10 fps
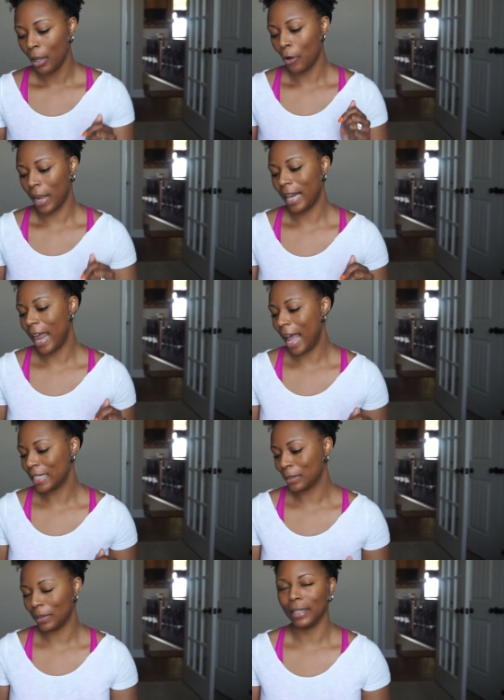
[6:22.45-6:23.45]
Okay,
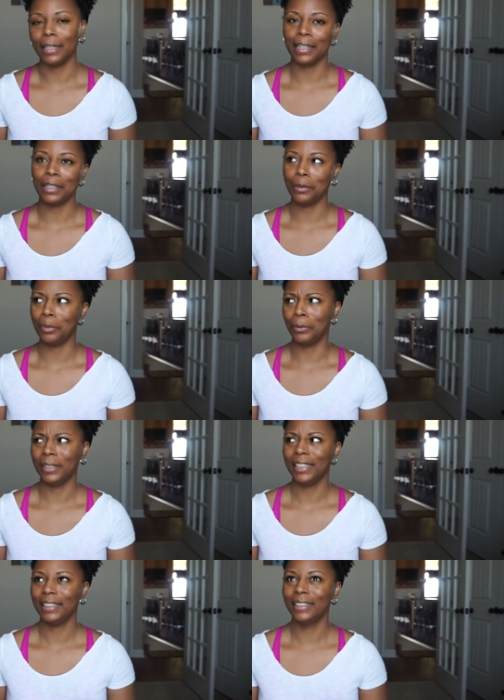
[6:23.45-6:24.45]
last one, get the
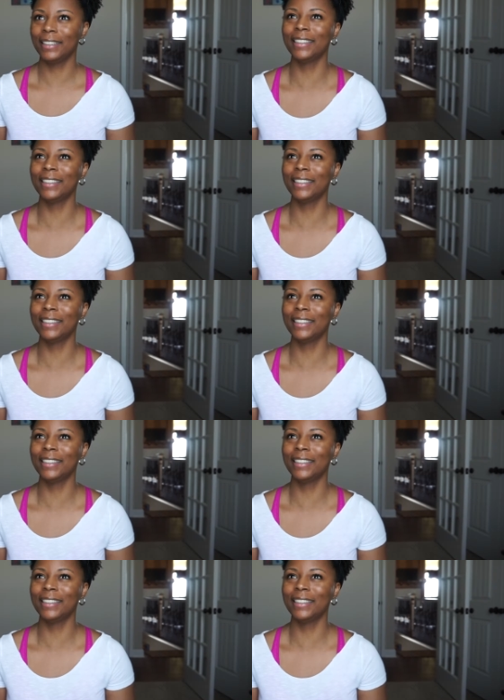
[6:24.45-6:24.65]
booty.